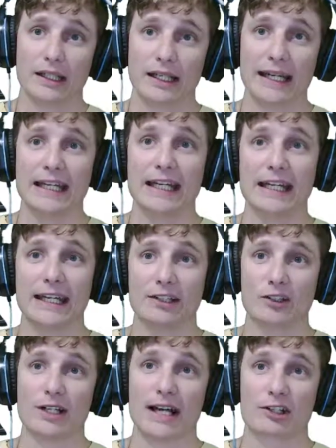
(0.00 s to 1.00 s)
in an
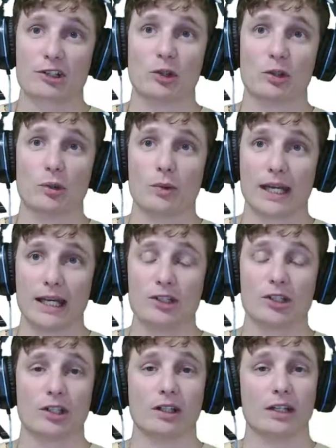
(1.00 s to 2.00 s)
international
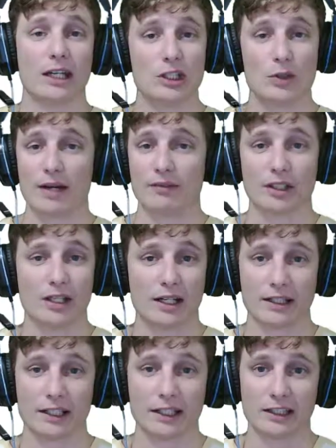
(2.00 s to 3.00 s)
location and you haven't gotten
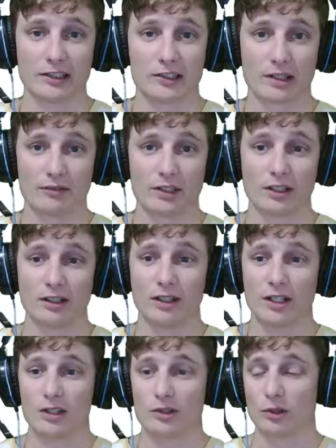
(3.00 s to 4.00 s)
any of it.
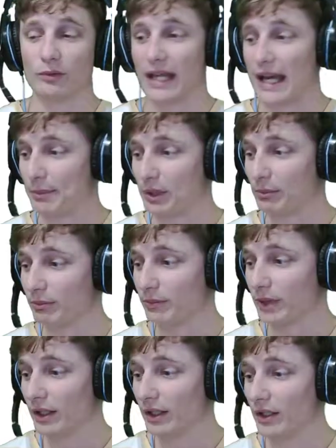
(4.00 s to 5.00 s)
So if you happen to
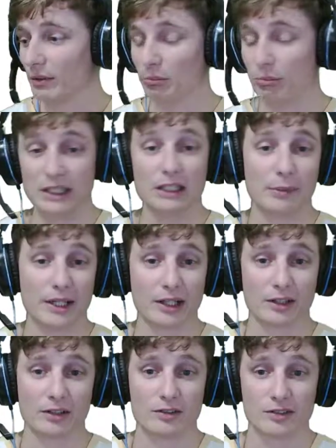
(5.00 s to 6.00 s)
be an
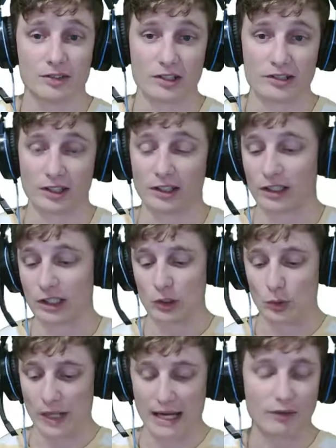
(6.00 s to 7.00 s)
American citizen,
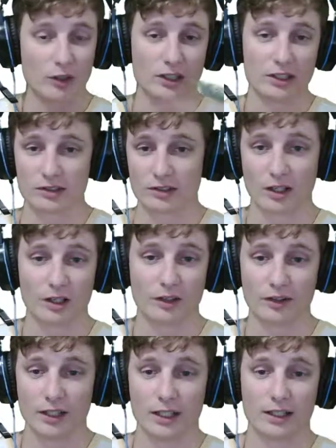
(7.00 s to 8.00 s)
have all these,
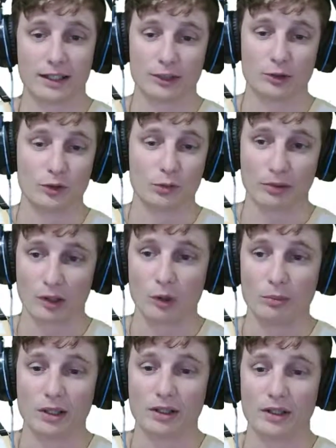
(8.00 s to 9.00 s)
like your
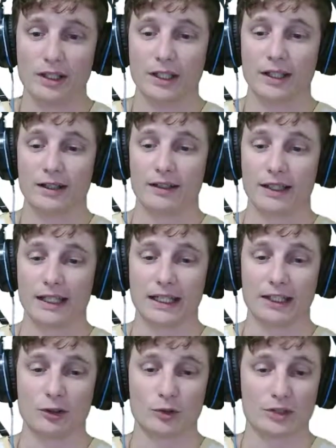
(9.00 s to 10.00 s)
diploma
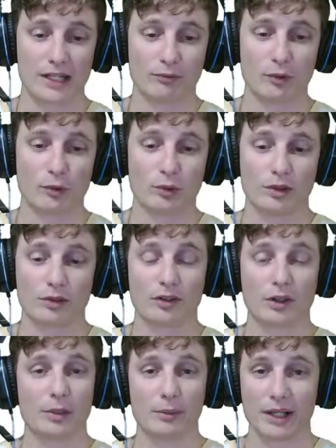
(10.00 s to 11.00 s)
and your TEFL
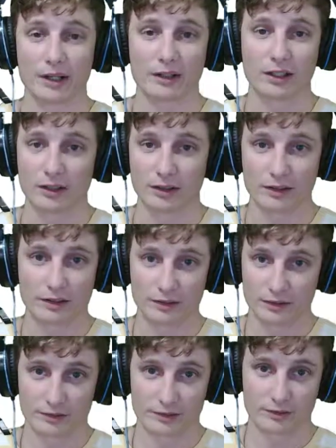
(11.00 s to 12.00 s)
from an American
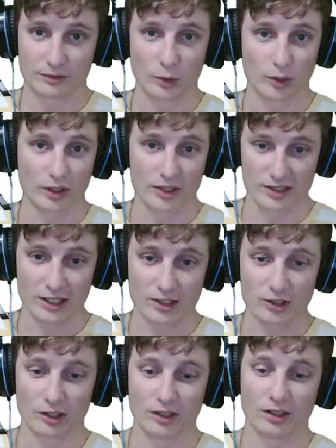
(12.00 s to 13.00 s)

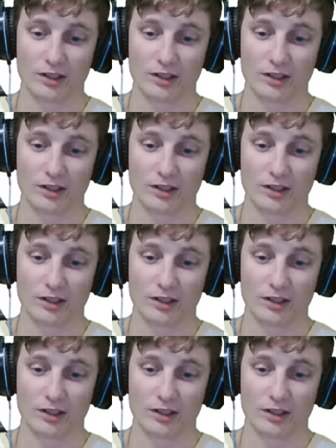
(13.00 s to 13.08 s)
organization,